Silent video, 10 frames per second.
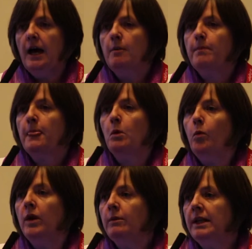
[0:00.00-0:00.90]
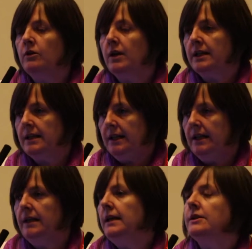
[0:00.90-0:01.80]
When we look at
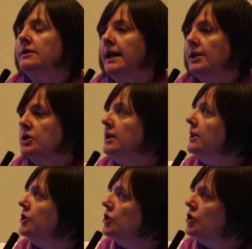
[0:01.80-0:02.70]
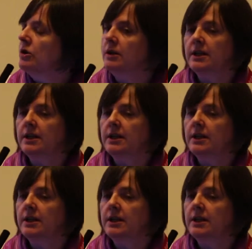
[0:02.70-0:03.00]
the international literature,